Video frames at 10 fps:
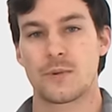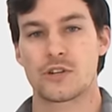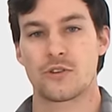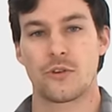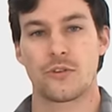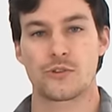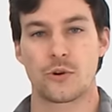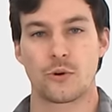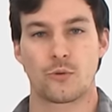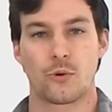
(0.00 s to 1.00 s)
to make sure that there's
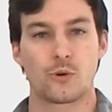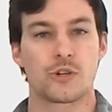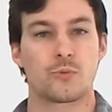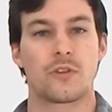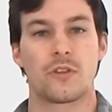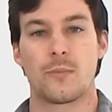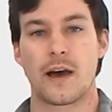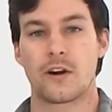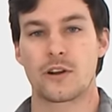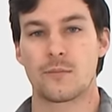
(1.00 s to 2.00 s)
no corrosion within the
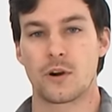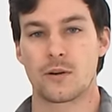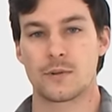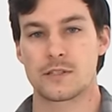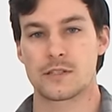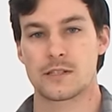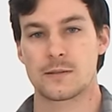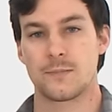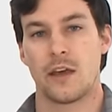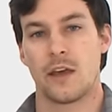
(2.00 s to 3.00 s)
battery compartments.
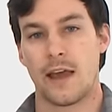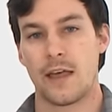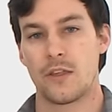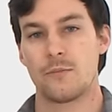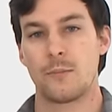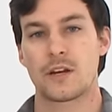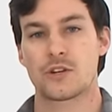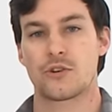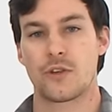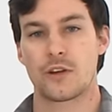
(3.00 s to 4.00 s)
And then make
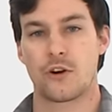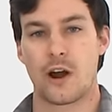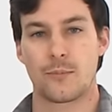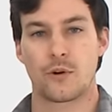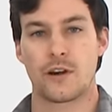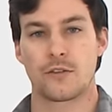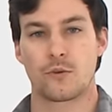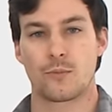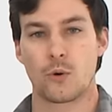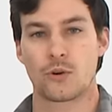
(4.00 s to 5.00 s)
sure that you're operating the
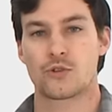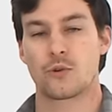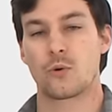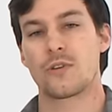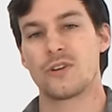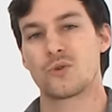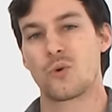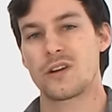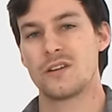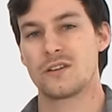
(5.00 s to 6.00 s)
remote control within
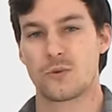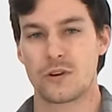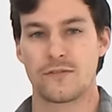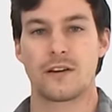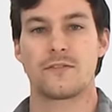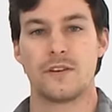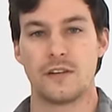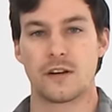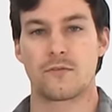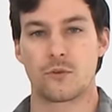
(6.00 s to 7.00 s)
20 to 25
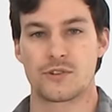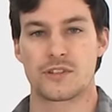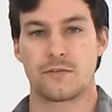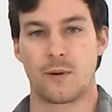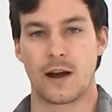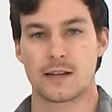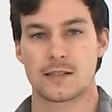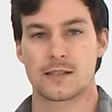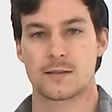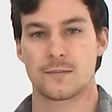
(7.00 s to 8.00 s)
feet of the receiver
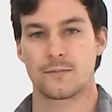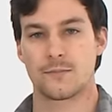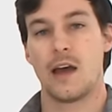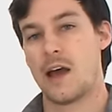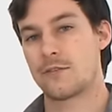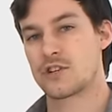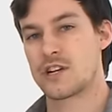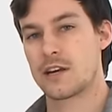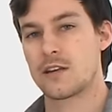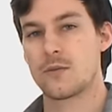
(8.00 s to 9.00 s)
box. After
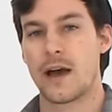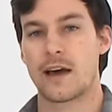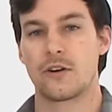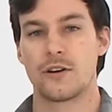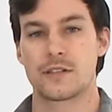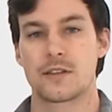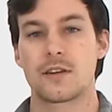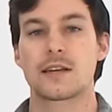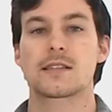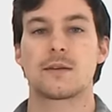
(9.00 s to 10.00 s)
checking the batteries, the
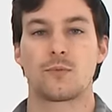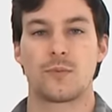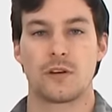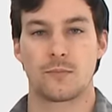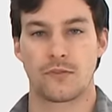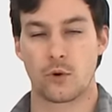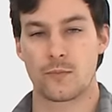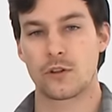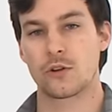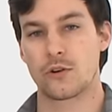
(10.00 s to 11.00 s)
next step would be to perform
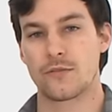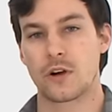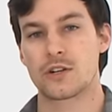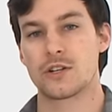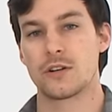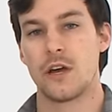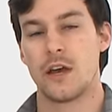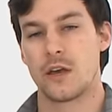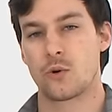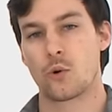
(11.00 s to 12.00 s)
the learn function
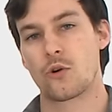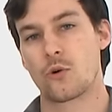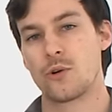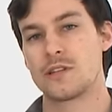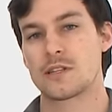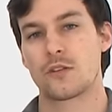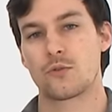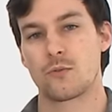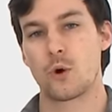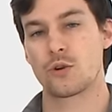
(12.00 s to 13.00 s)
in order to resync the
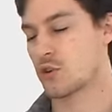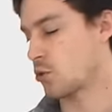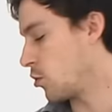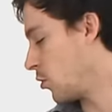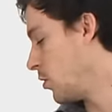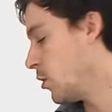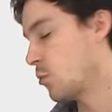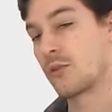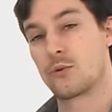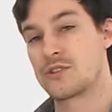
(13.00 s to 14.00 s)
remote control
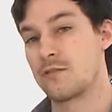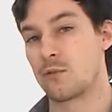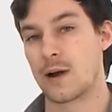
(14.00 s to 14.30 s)
with the receiver